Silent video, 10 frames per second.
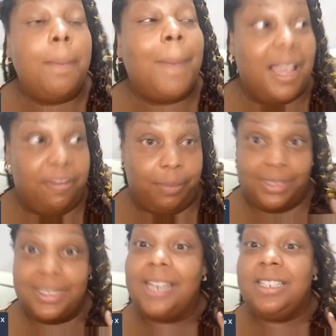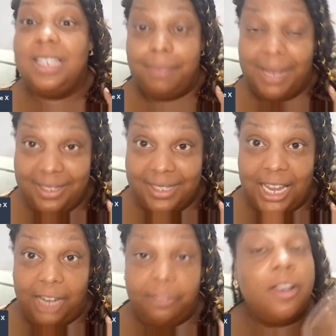I've protected
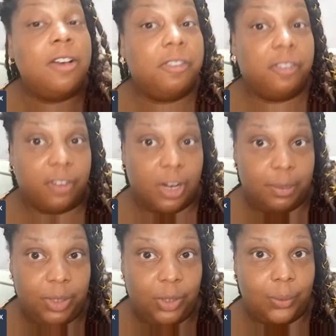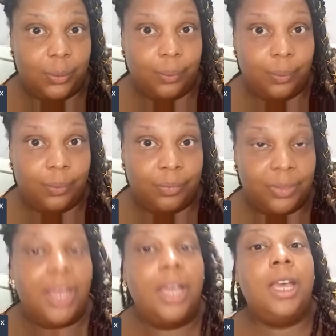myself from you.
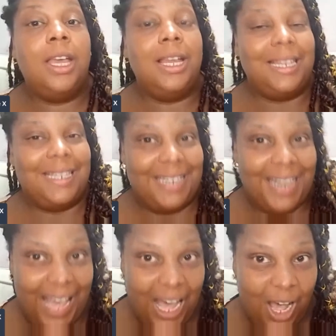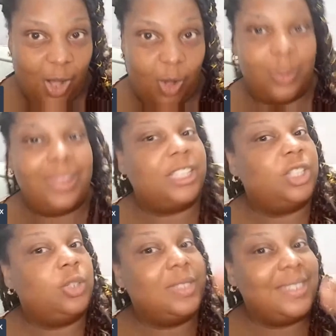Now that
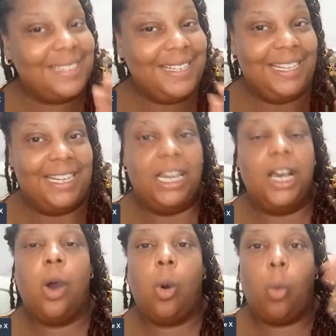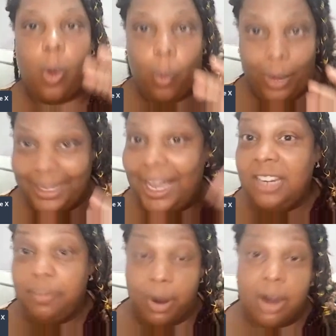you see what kind
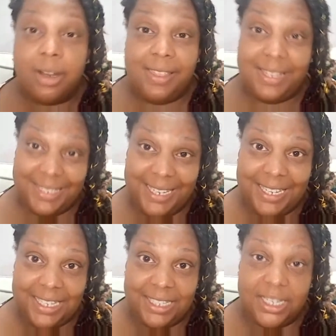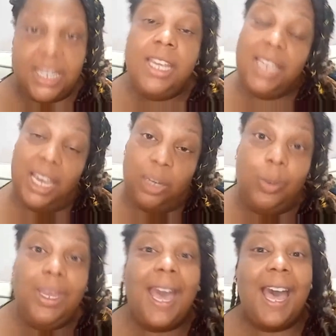of party this is, can
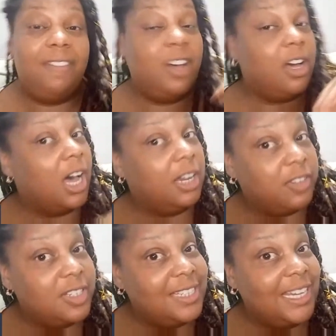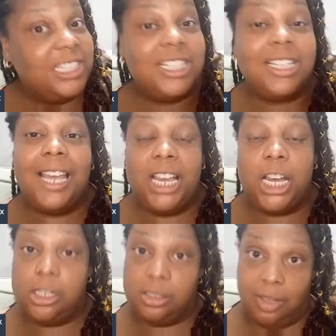we have a conversation like
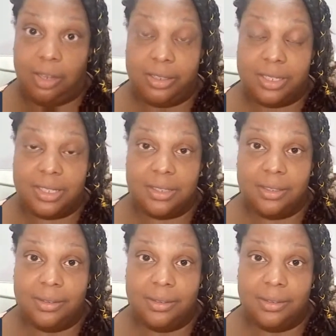adults?